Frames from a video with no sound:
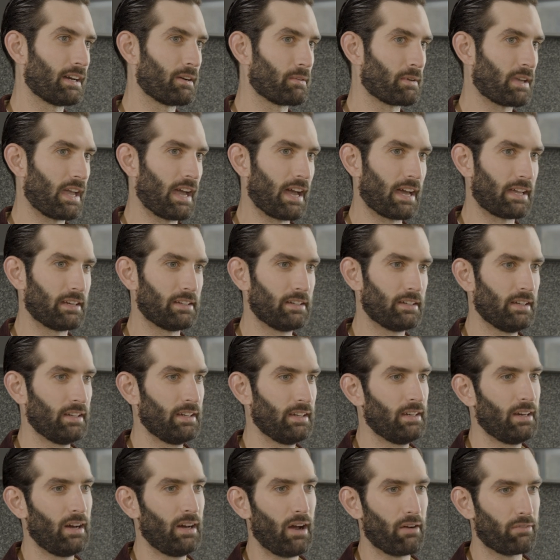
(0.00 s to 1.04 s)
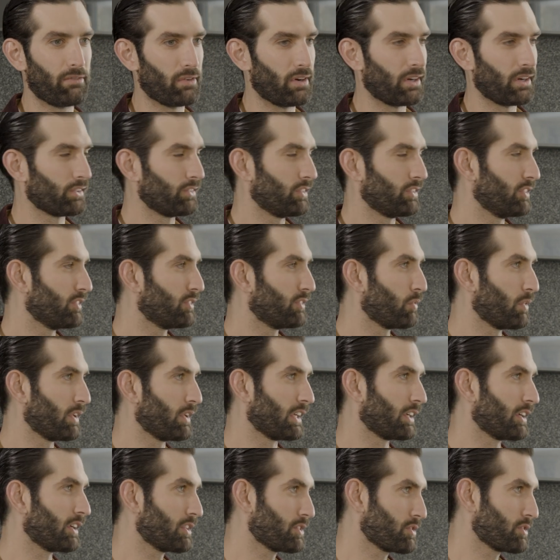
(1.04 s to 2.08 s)
we had offerings in
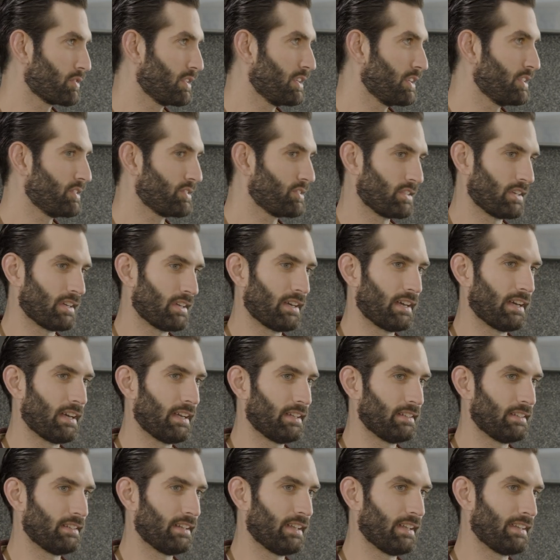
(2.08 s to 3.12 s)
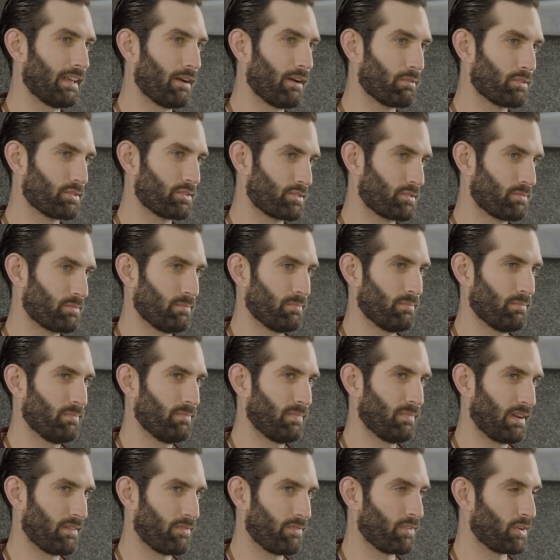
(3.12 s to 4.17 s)
20 countries. And that was
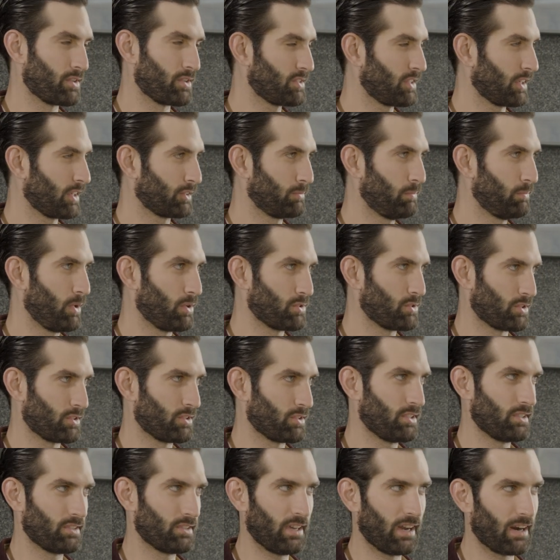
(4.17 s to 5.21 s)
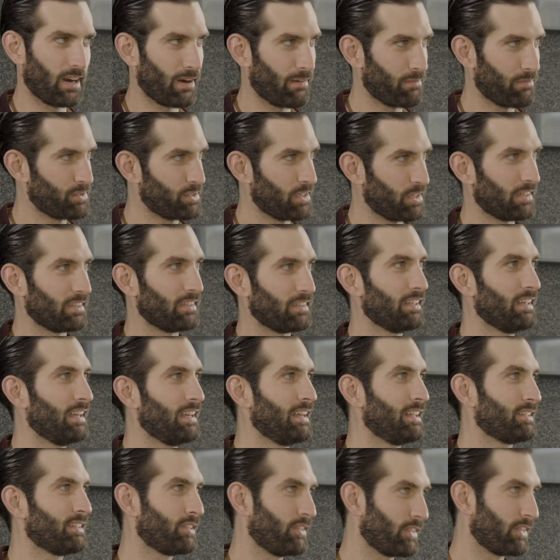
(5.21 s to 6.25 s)
my first exposure to tariffs and
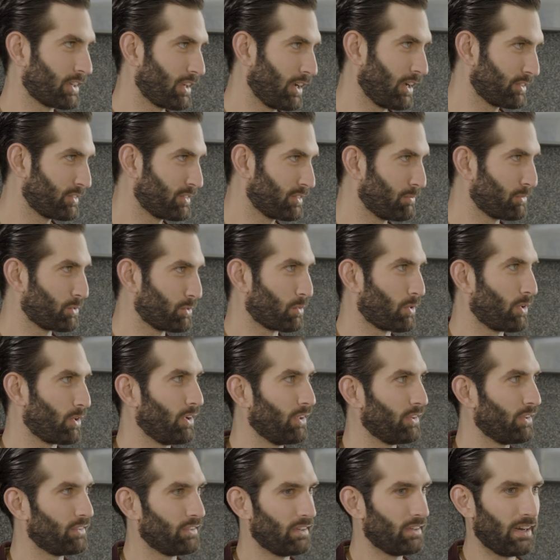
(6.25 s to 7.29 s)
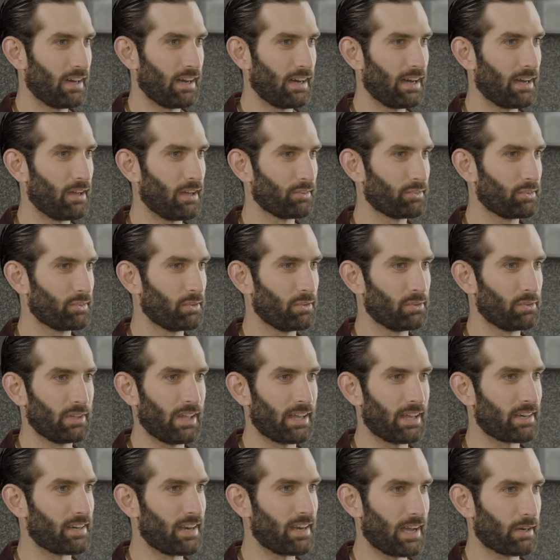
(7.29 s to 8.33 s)
to the customs world. I also
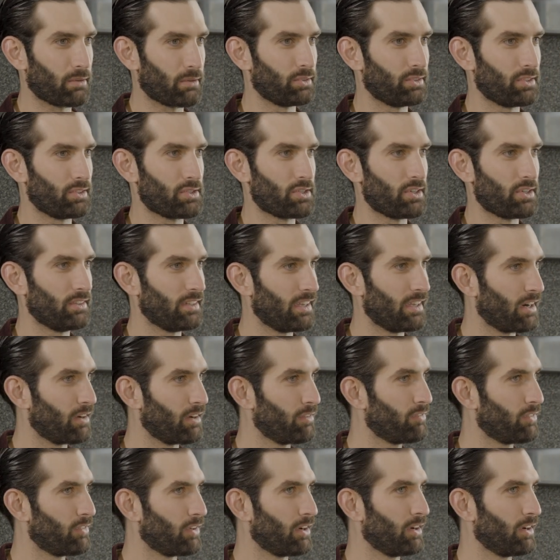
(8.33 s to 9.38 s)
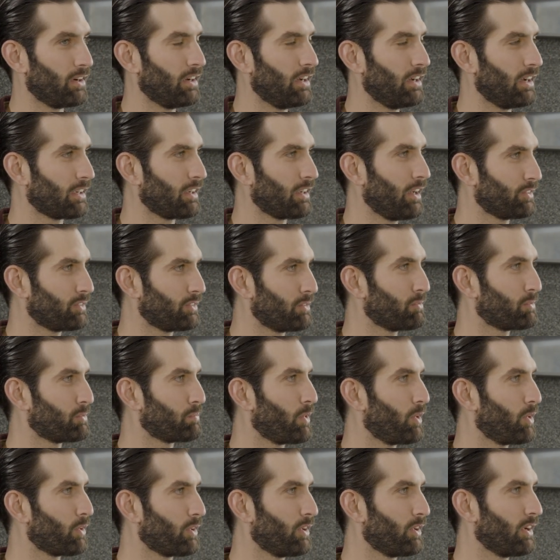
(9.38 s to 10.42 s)
led an acquisition there for a customs
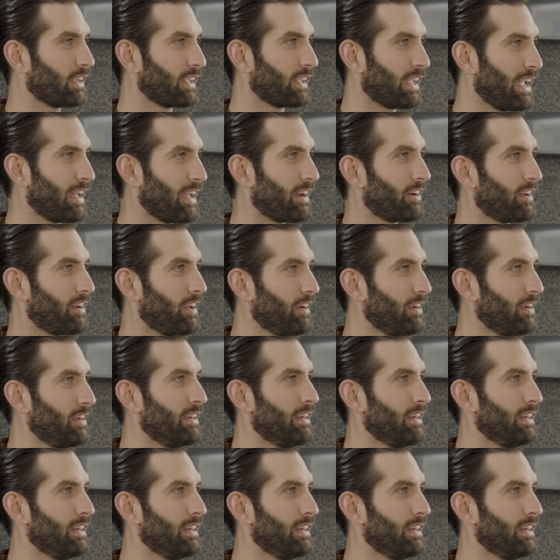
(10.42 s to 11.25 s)
broker in Canada,